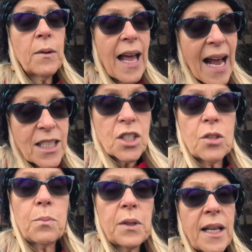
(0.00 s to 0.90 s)
ask
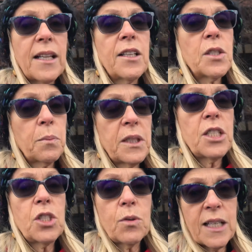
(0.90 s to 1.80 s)
you politely to please
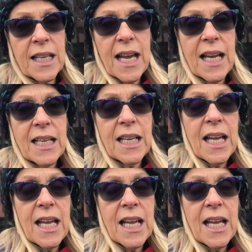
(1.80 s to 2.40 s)
do it again.